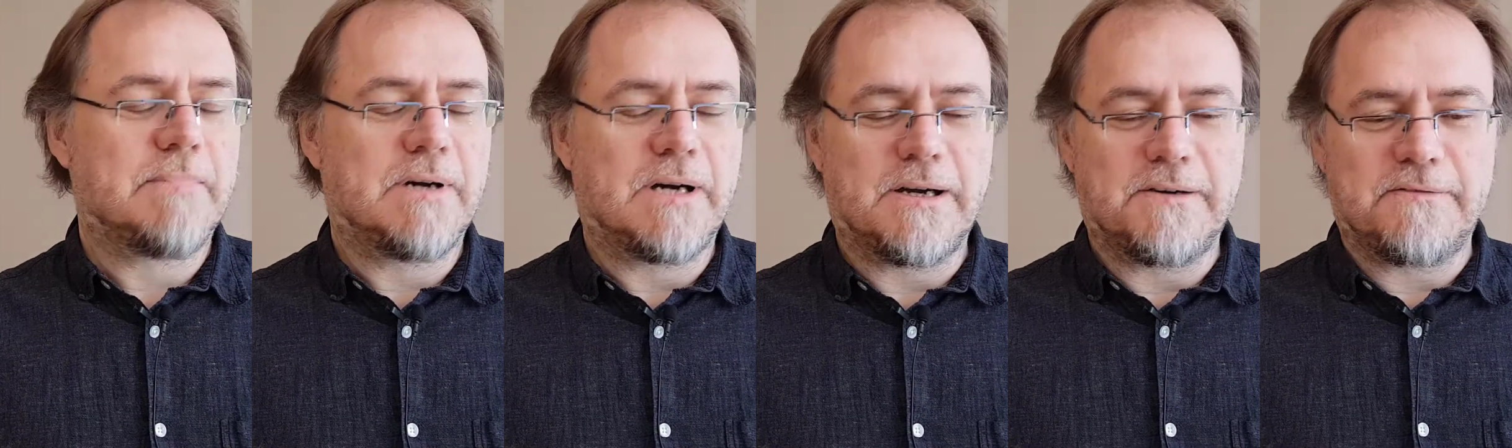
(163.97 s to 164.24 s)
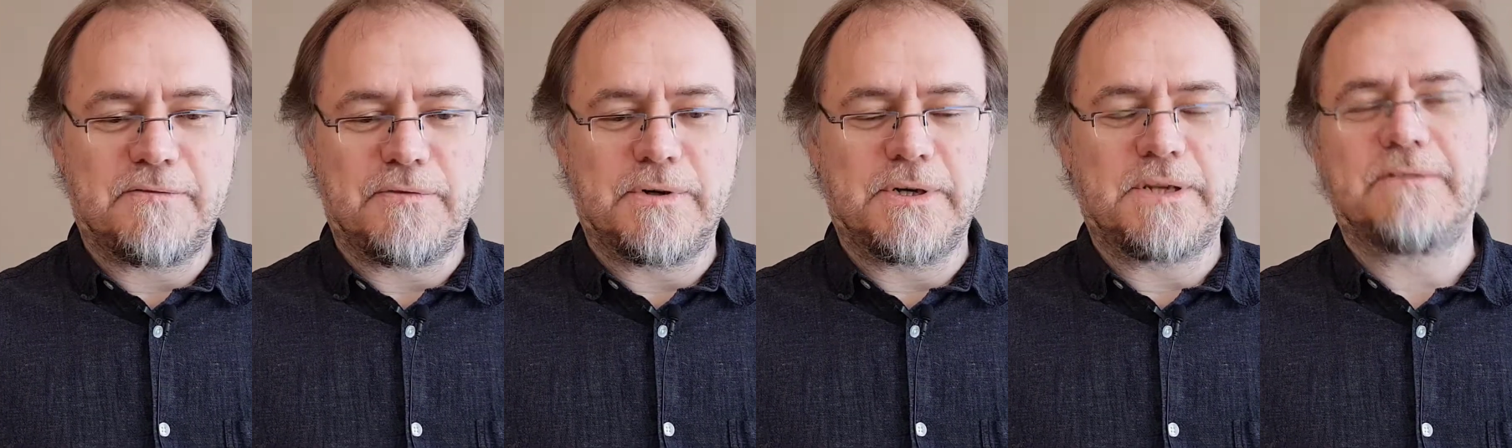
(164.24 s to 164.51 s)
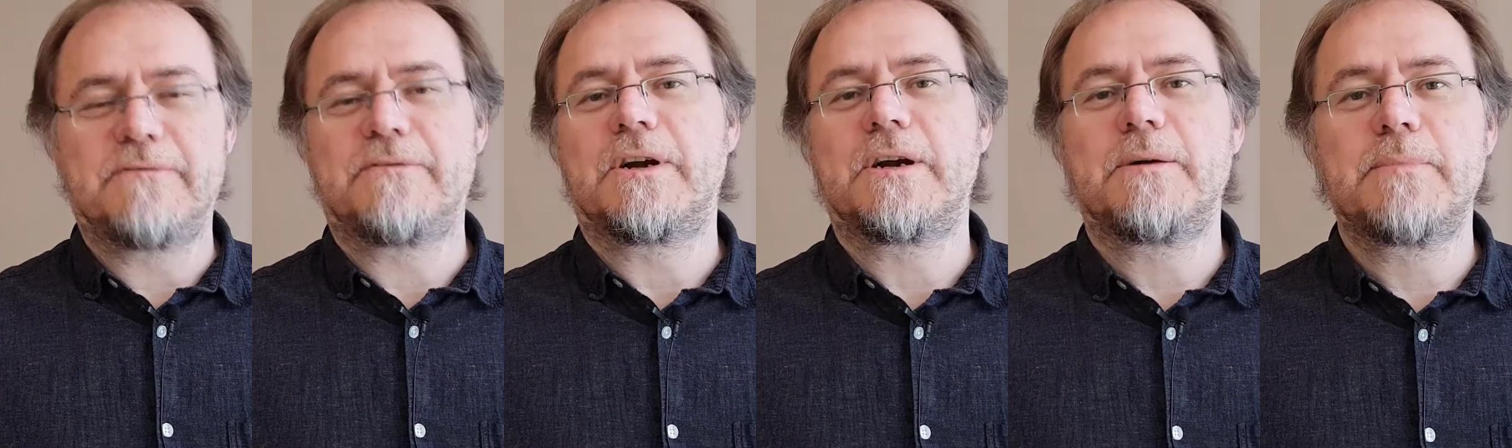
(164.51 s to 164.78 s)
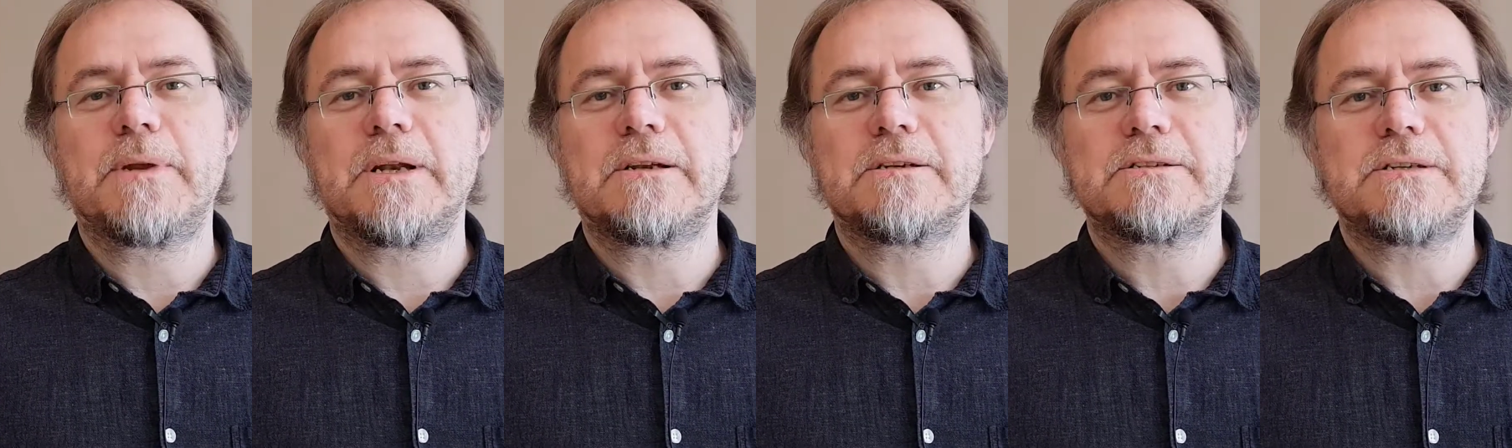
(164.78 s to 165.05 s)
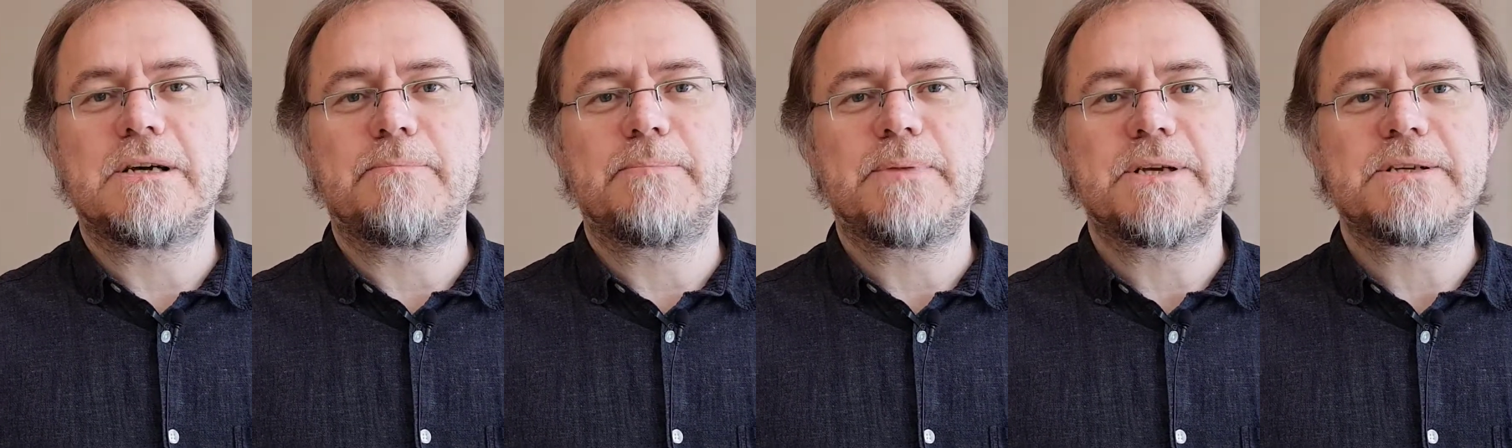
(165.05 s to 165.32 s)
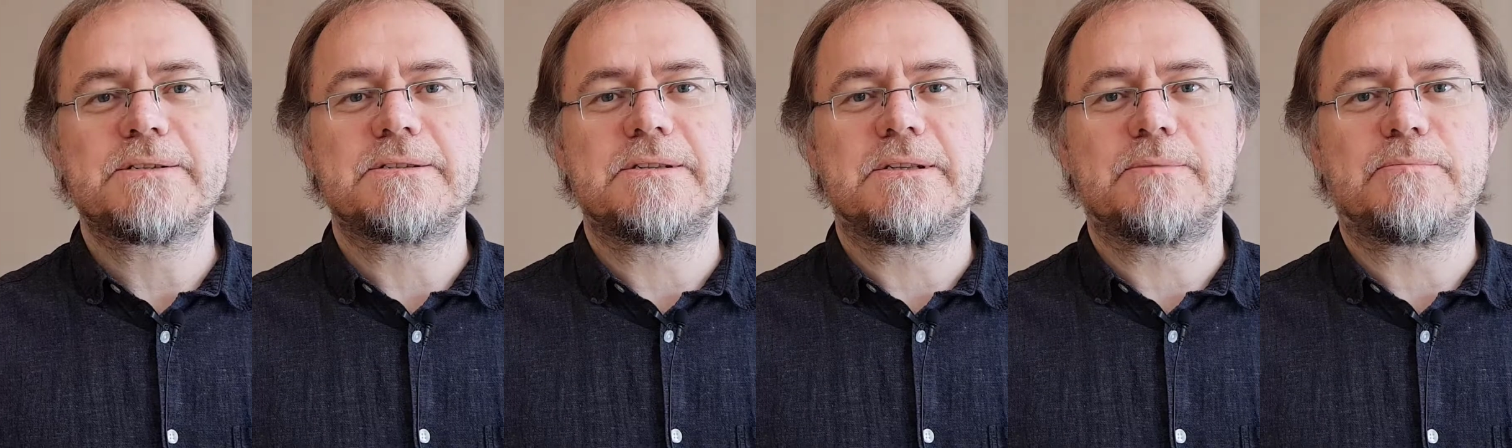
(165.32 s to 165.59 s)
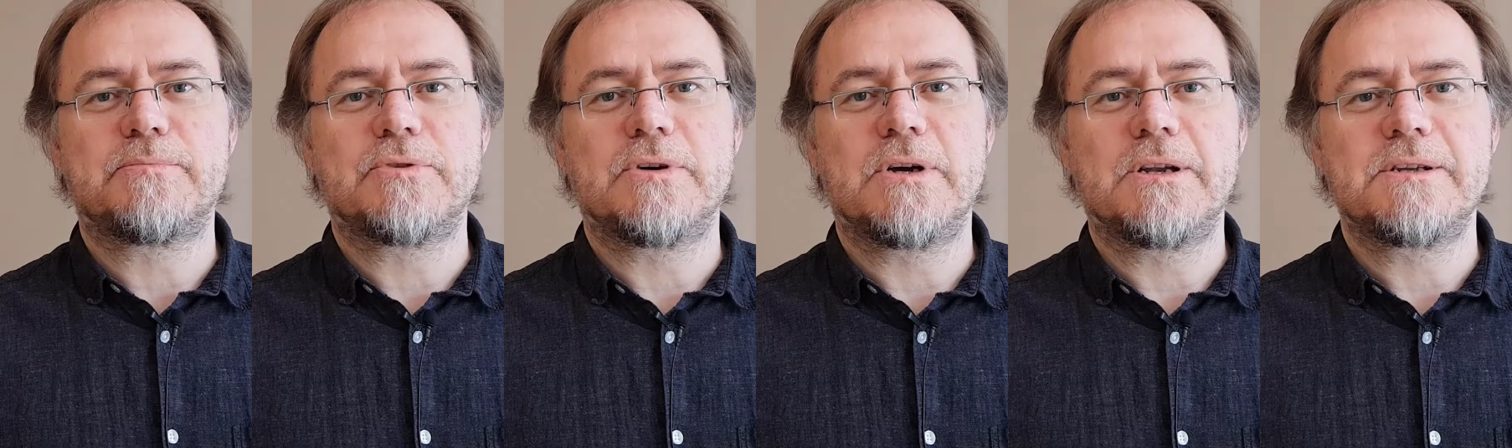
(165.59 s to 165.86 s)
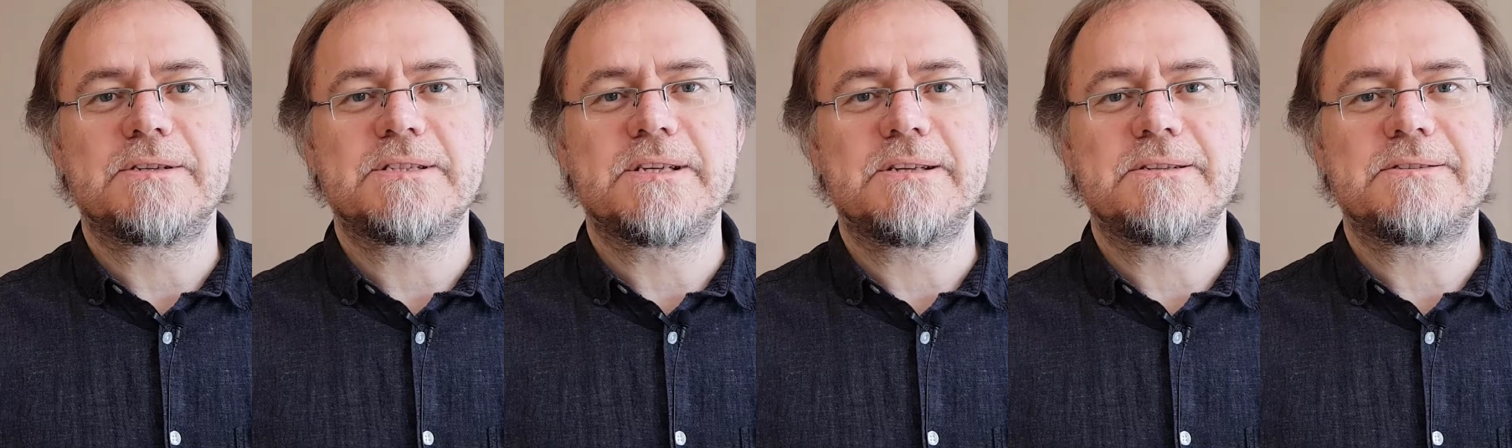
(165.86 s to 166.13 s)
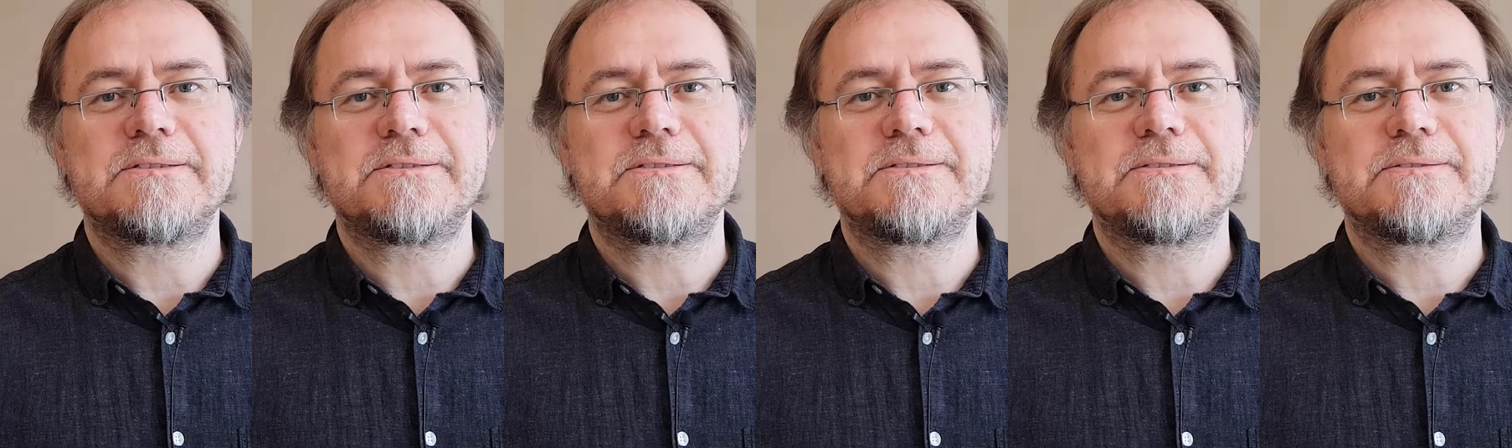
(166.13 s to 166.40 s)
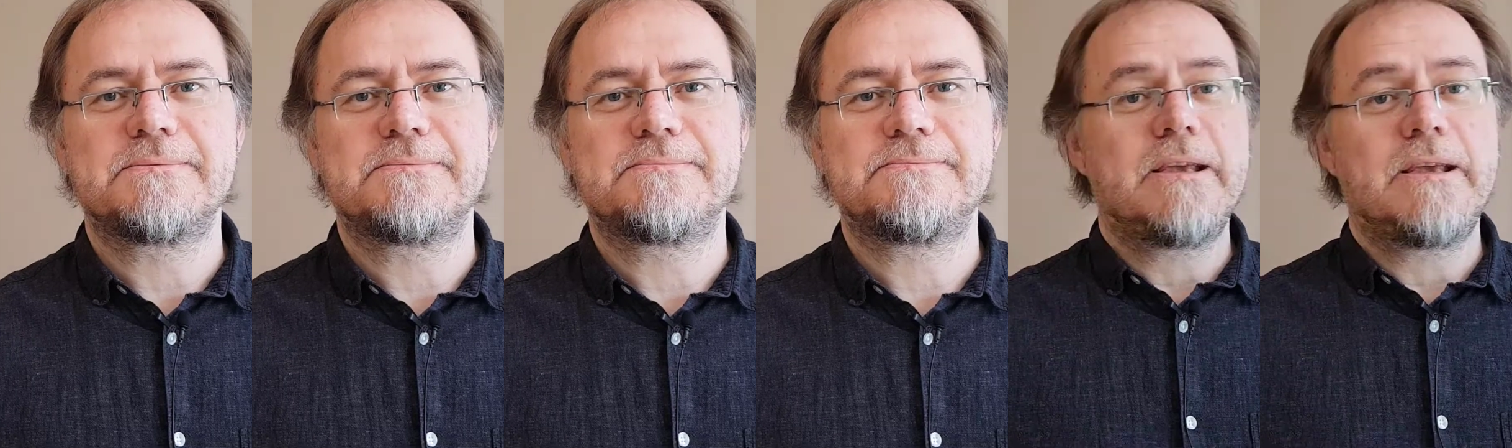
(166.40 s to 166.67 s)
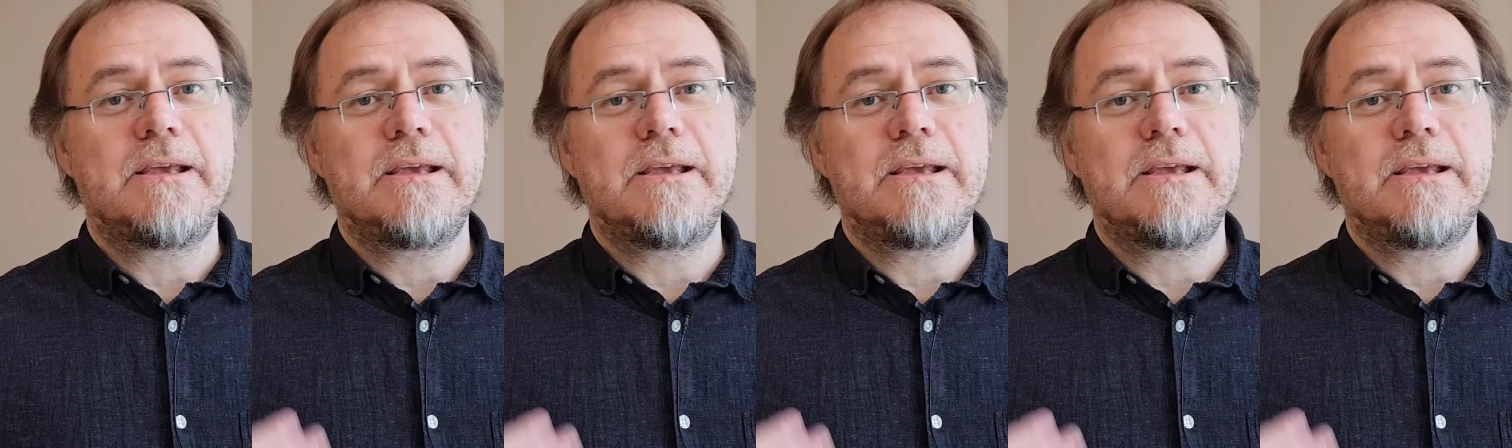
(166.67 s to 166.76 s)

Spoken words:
are for environmental topics in the broader sense.